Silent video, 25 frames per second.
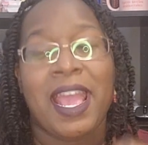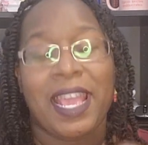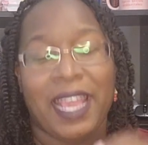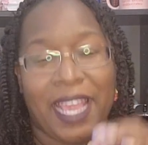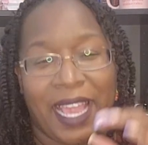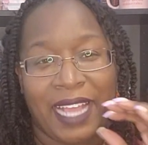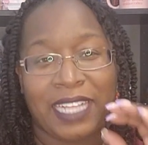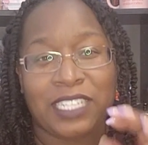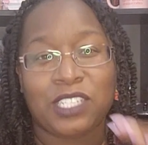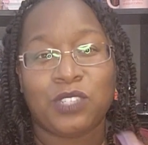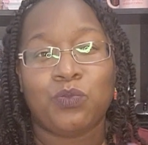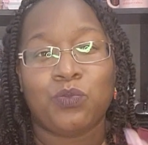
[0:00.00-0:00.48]

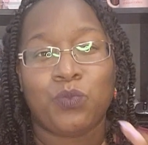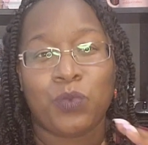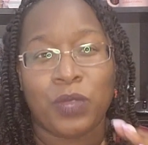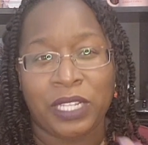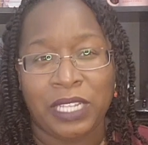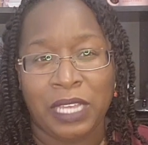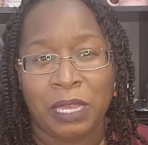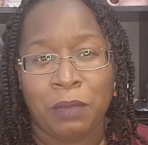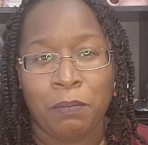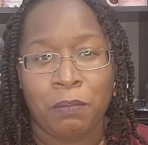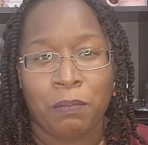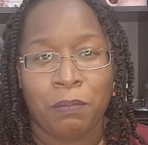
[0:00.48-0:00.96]
It's
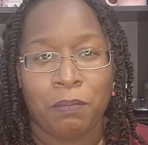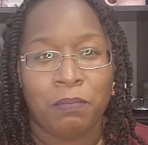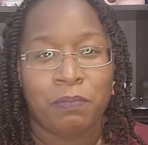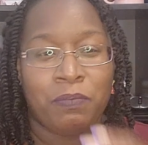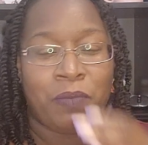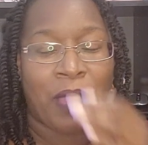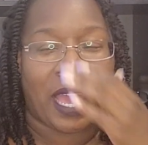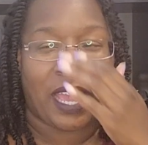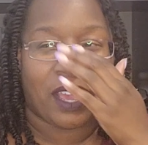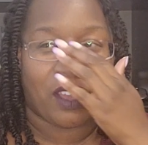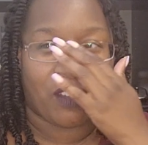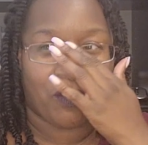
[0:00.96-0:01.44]
really
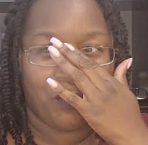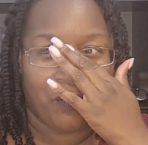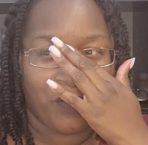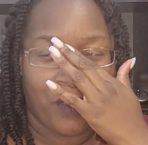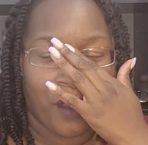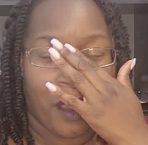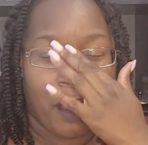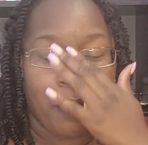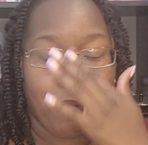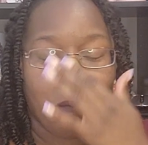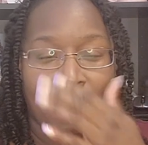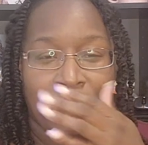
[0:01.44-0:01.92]
like
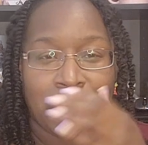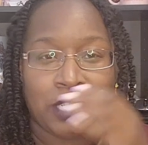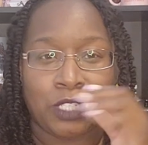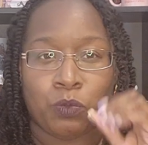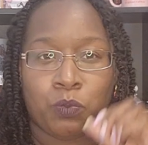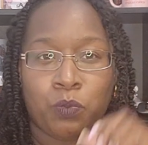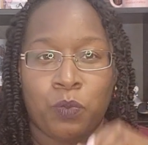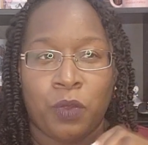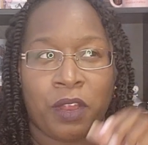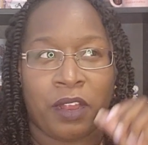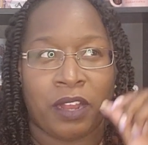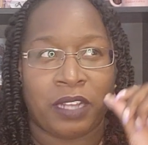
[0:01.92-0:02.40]
very
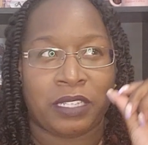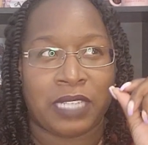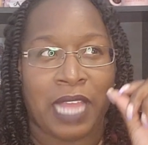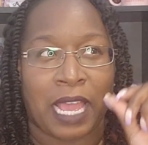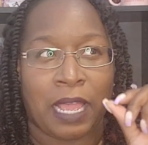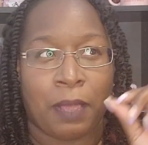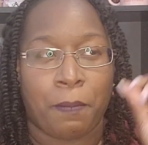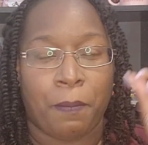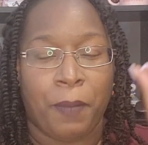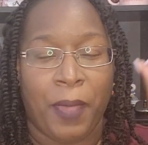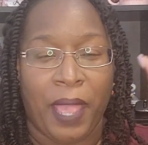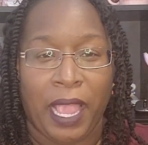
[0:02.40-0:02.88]
much where it's
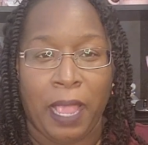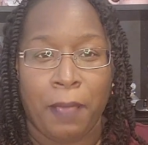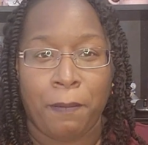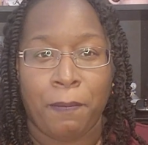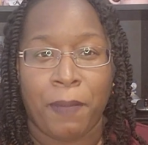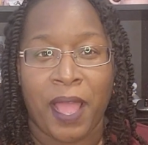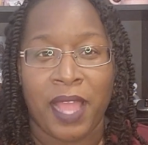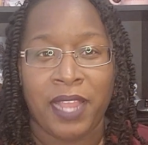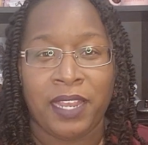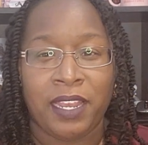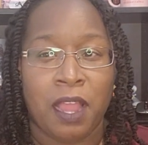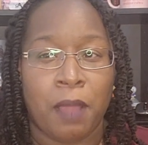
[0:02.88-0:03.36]
like paint
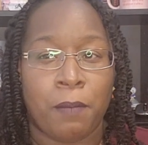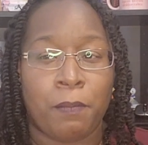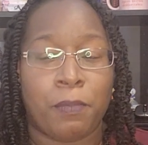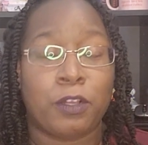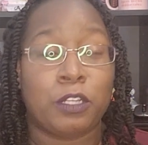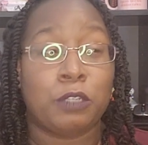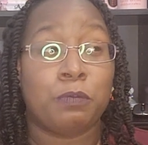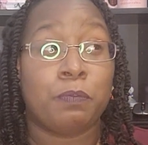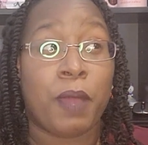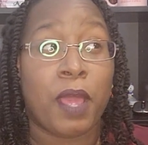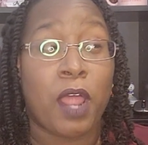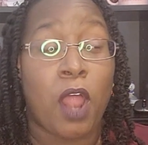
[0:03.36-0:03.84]
by
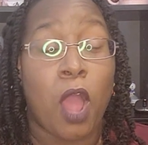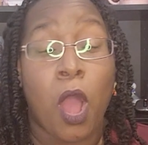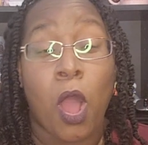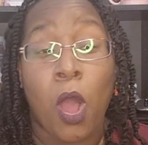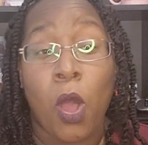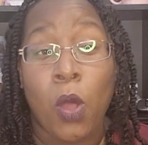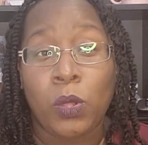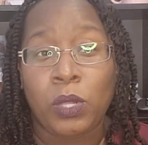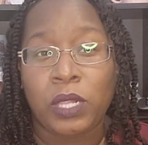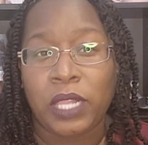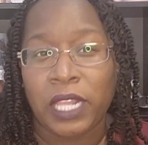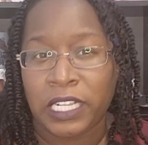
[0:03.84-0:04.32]
numbers, but
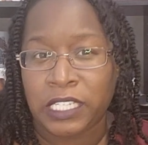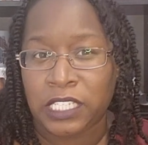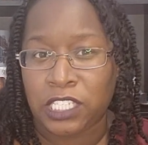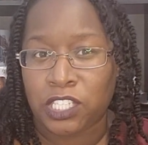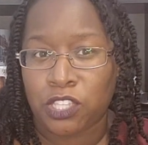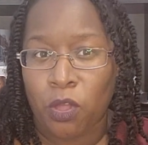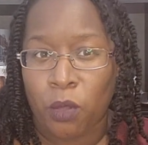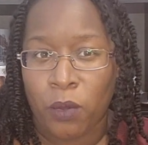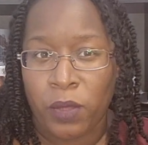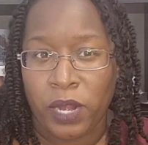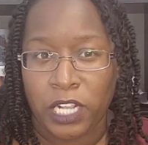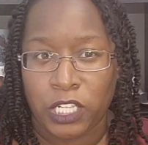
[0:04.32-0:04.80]
oh, let's
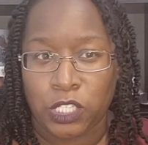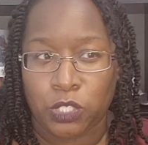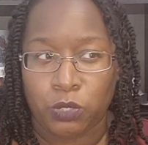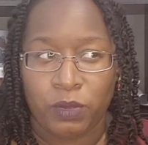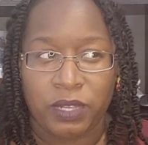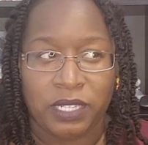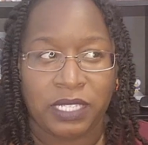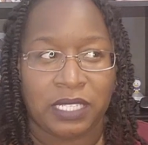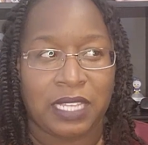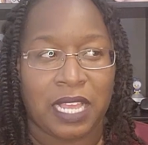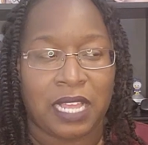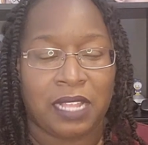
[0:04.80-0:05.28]
throw in a
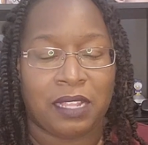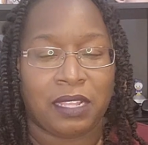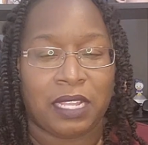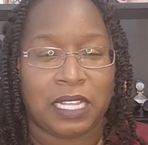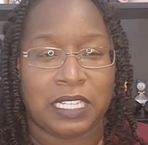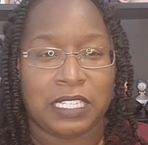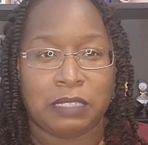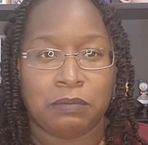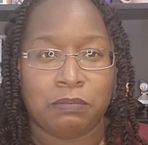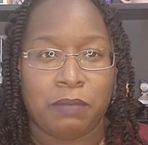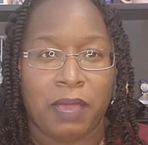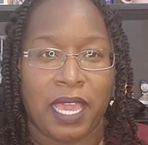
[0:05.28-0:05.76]
twist and
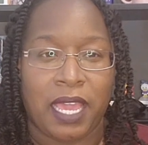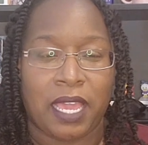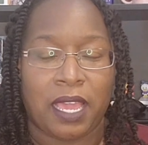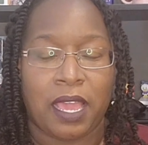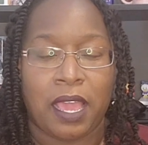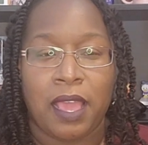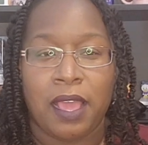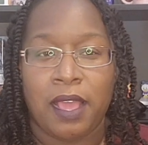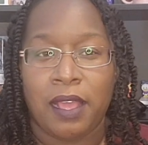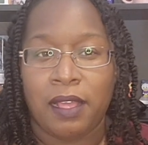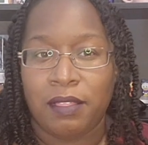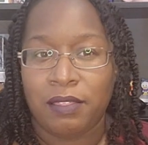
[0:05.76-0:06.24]
let's make
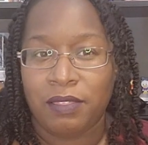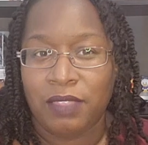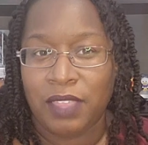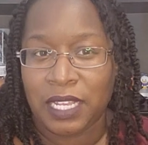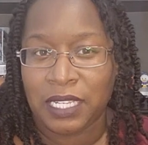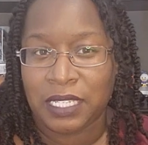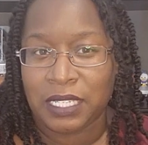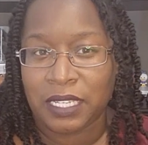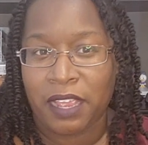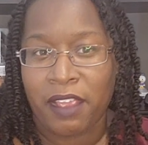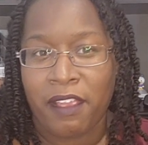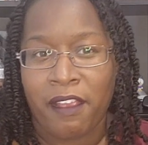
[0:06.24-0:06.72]

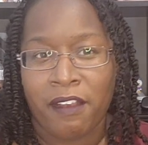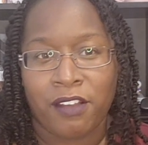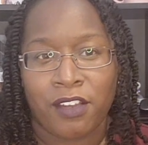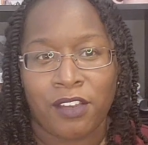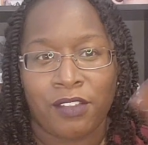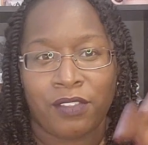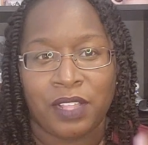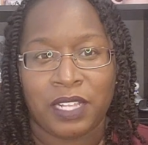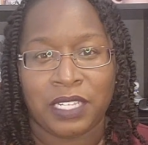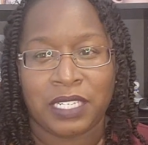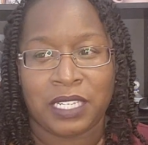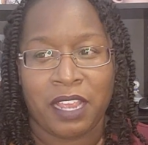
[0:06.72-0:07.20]
this character,
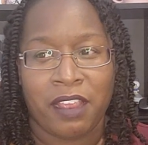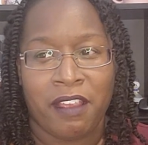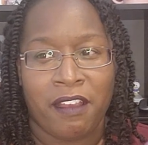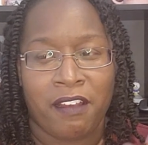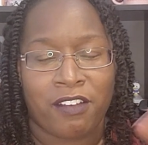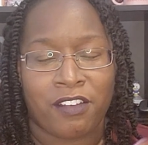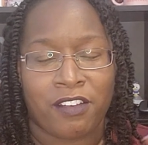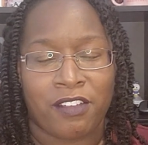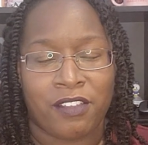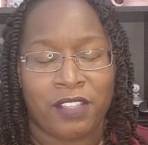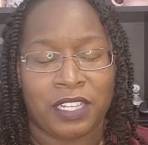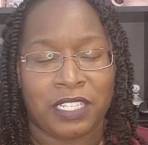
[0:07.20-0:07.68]
this
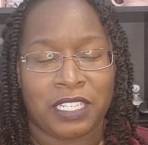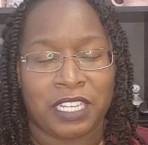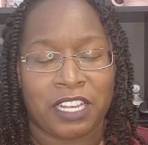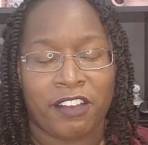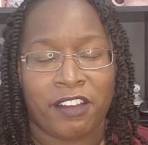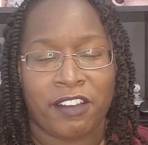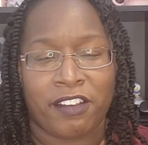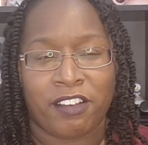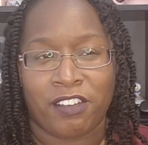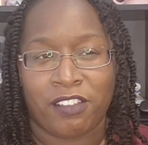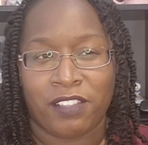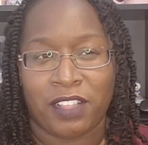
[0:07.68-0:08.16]
character, this
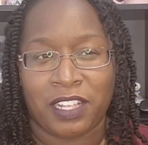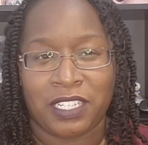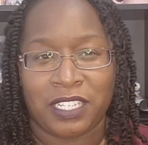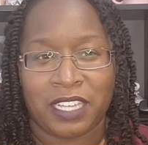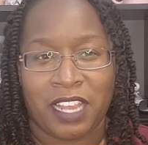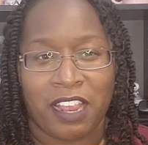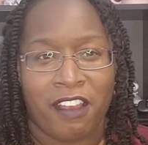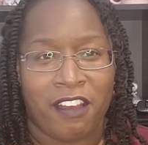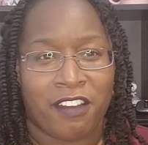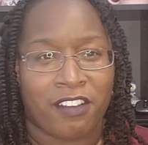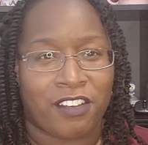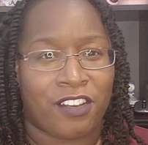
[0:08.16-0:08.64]
character, this
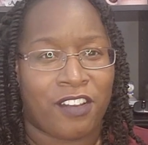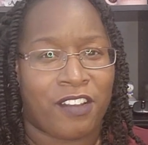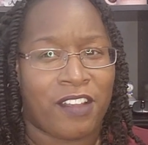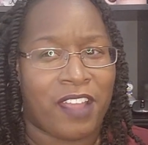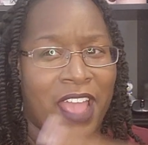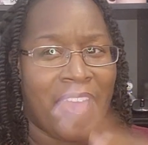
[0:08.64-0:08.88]
character.